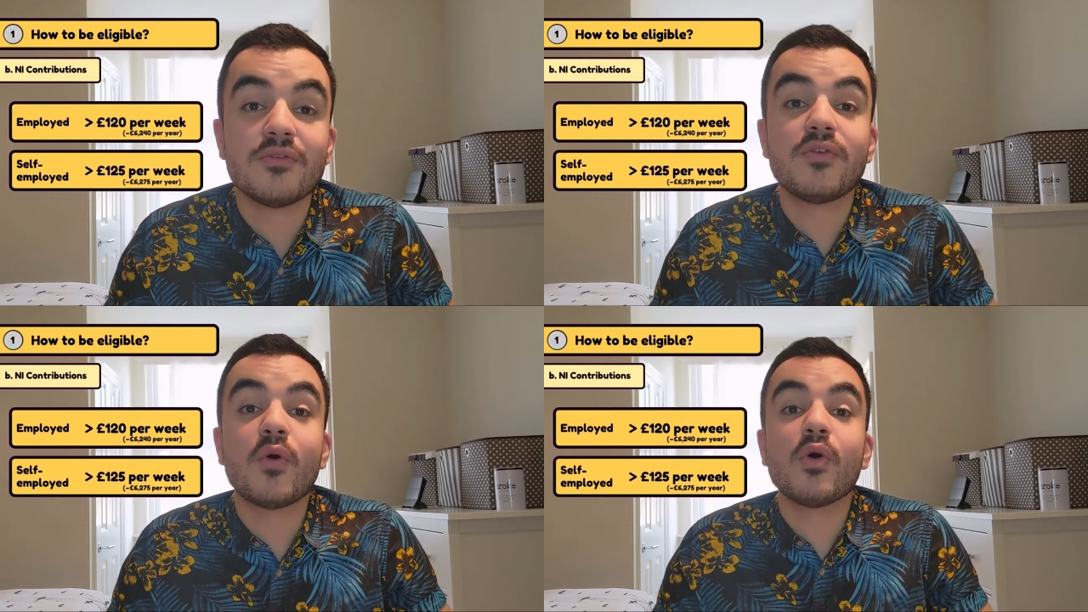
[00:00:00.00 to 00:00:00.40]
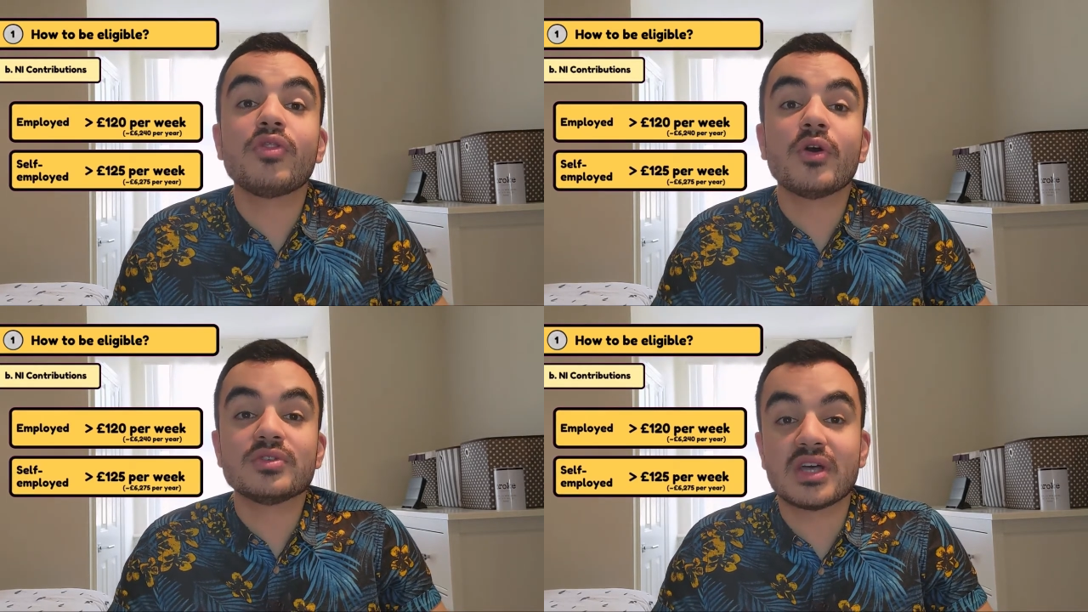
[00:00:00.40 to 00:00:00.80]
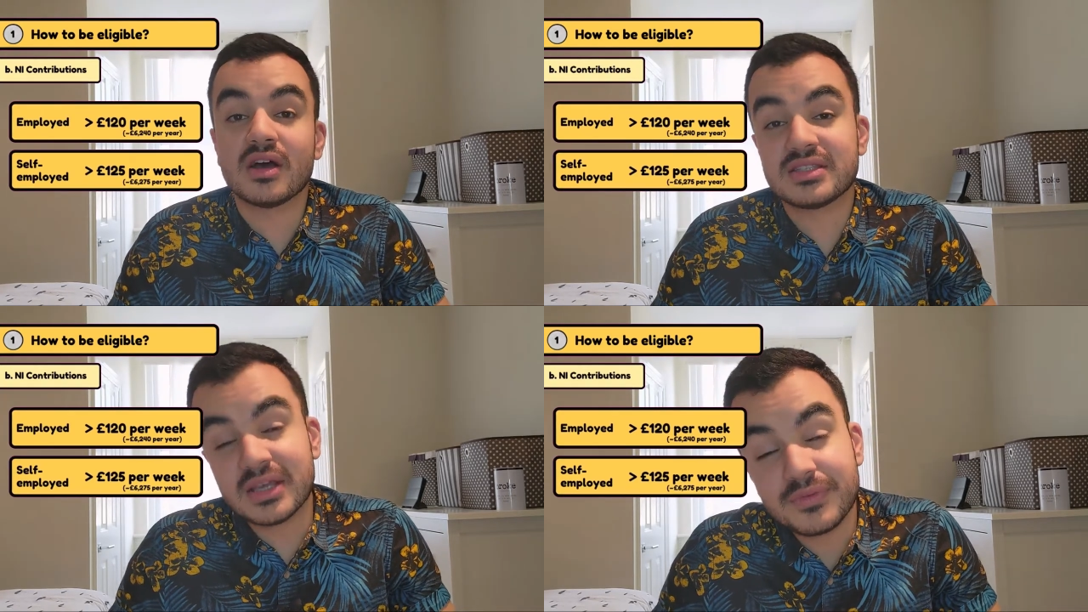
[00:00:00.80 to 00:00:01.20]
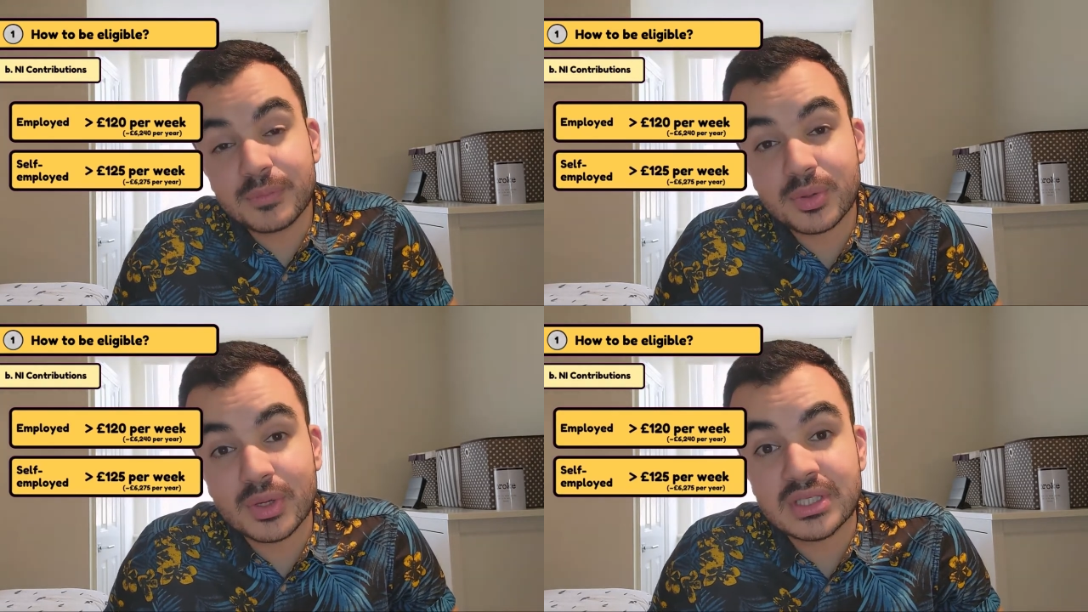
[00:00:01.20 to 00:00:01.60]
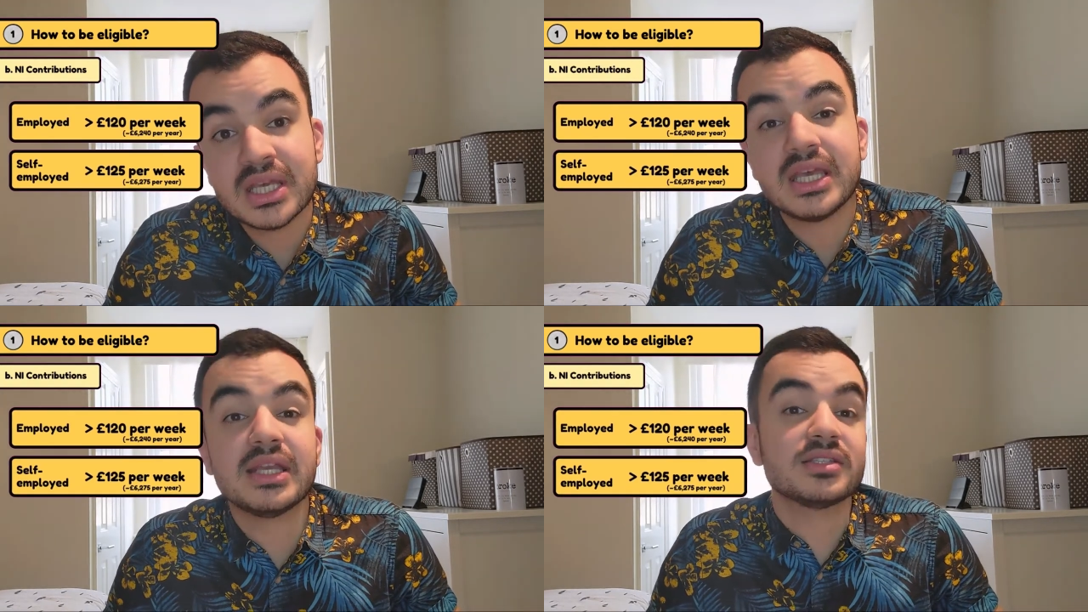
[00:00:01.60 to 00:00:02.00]
For those that are self-employed,
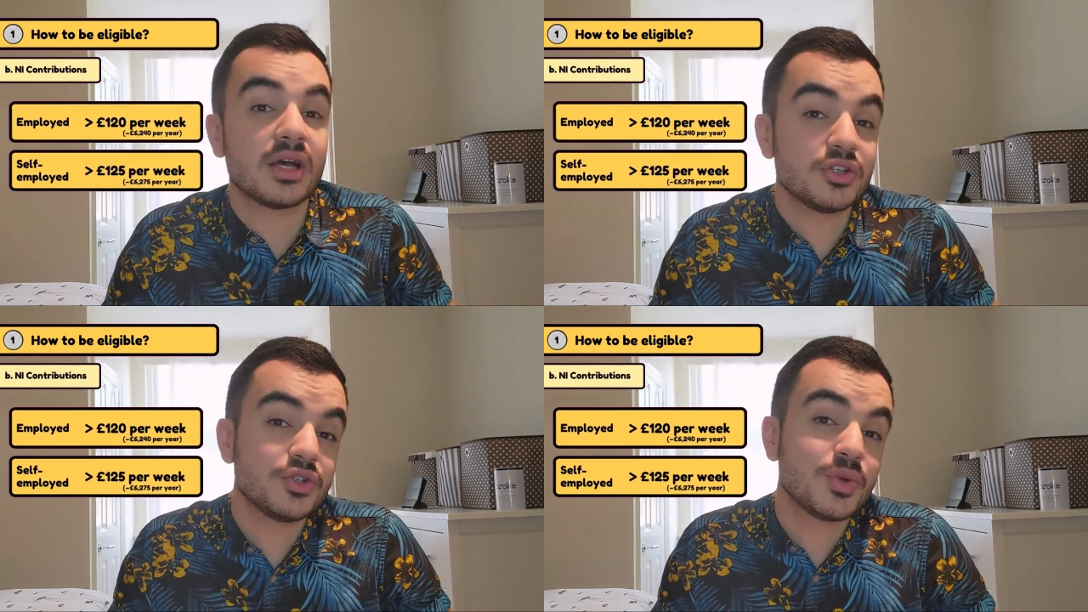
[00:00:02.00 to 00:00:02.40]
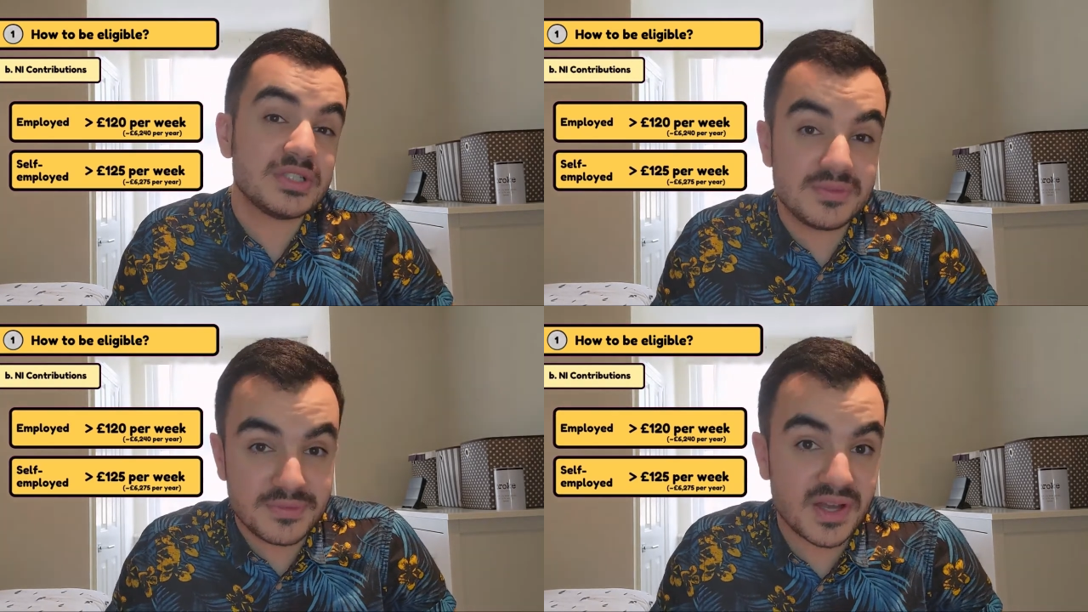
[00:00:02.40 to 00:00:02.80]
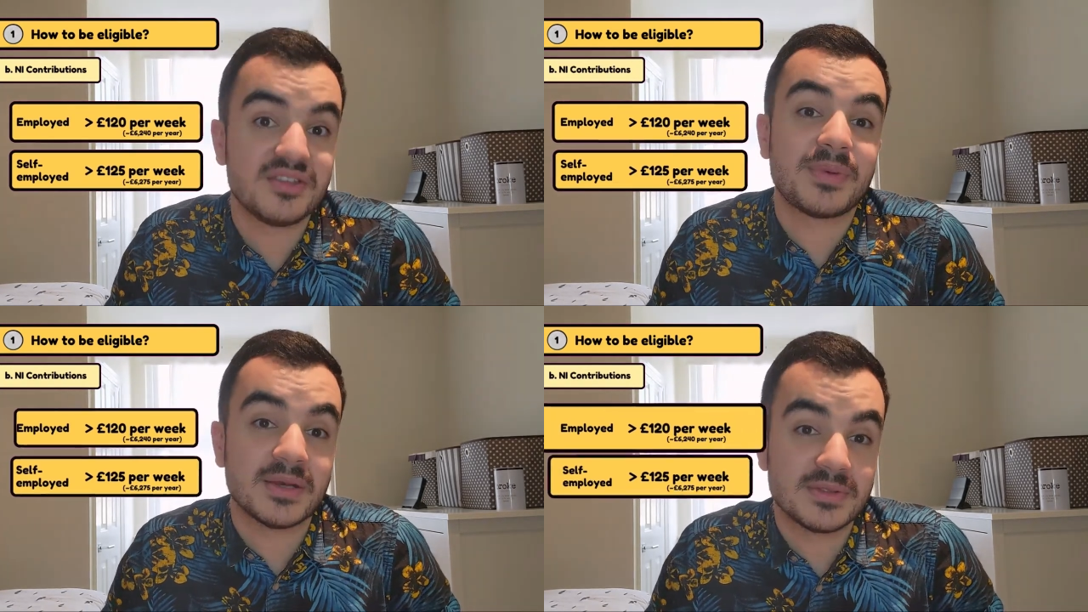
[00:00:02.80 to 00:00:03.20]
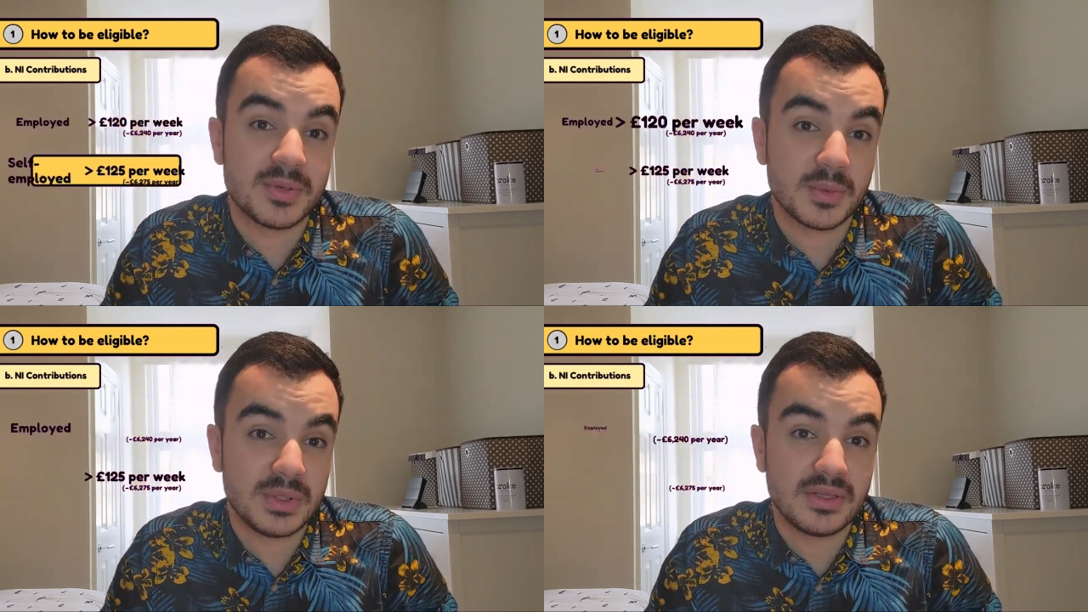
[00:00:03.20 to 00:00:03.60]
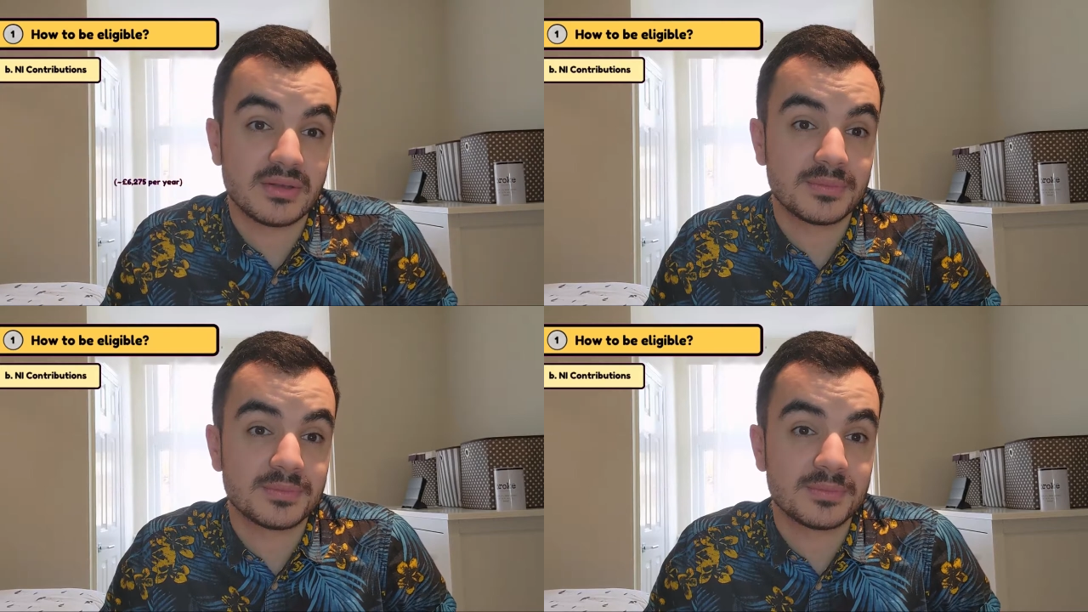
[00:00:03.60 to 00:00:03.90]
it is £125 per week.